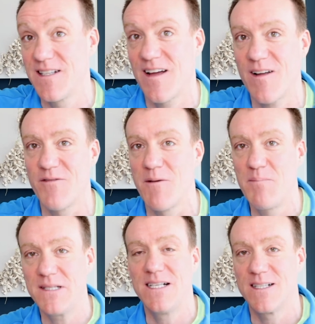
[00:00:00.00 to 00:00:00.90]
like of the
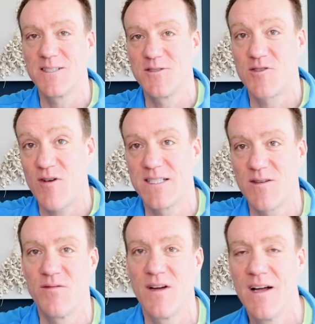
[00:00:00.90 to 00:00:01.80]
busyness and stress
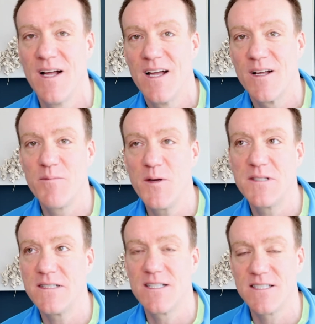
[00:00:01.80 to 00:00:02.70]
of
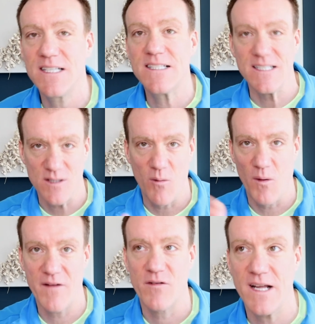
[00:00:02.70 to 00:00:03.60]
commuting to the cities or
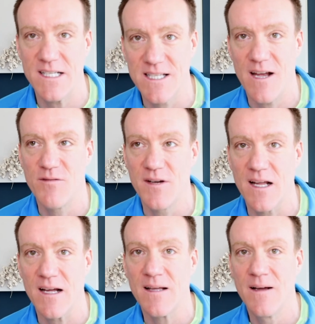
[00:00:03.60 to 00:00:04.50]
whatever it is every
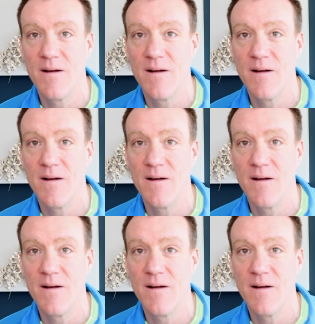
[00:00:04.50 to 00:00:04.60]
day.